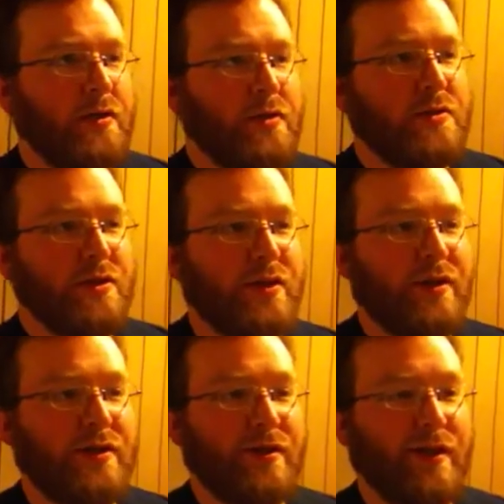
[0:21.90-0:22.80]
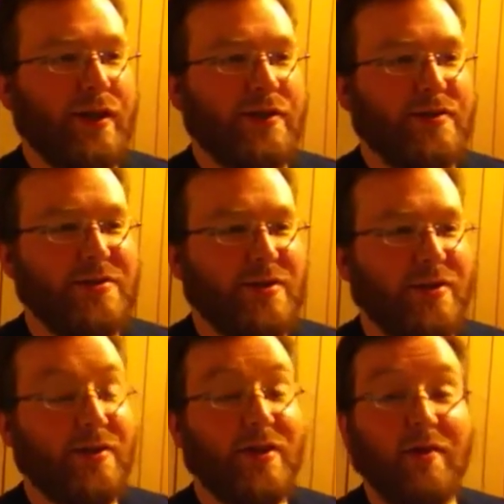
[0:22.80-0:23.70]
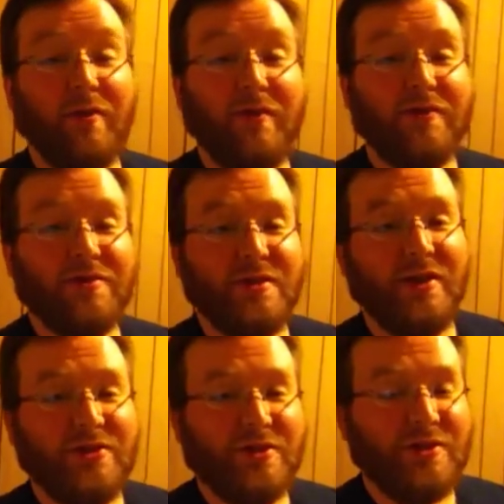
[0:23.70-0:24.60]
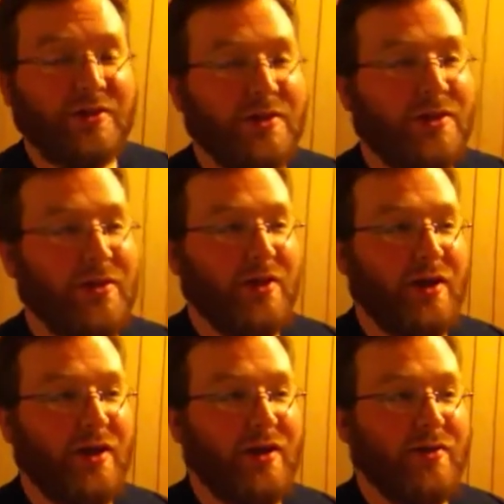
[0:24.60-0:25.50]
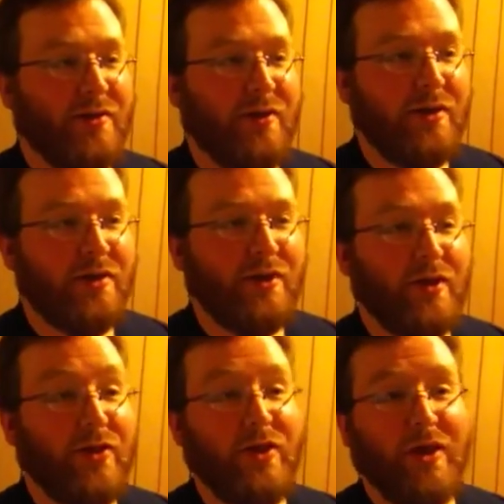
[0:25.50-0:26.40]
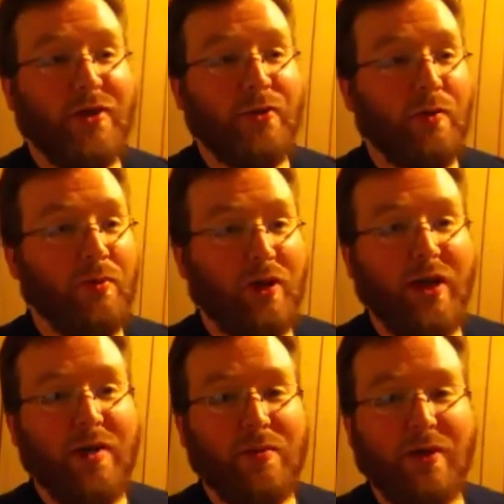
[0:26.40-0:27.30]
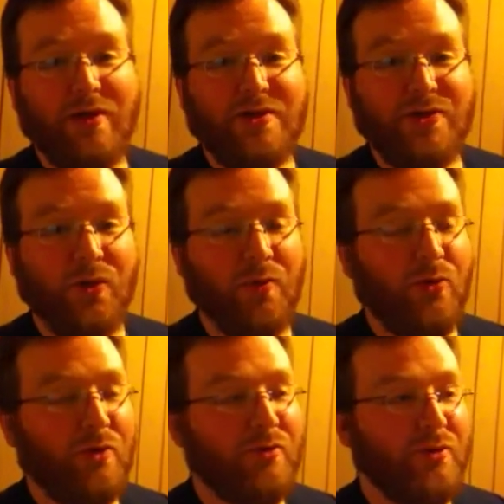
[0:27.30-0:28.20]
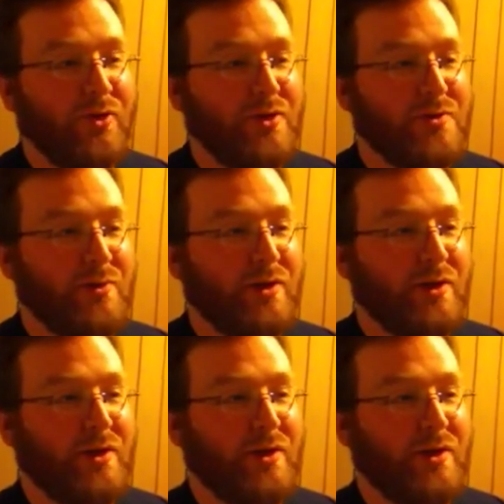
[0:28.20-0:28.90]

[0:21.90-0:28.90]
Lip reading: See, tonight's topic of discussion, you can either you can thank or blame Stormwolf for this one.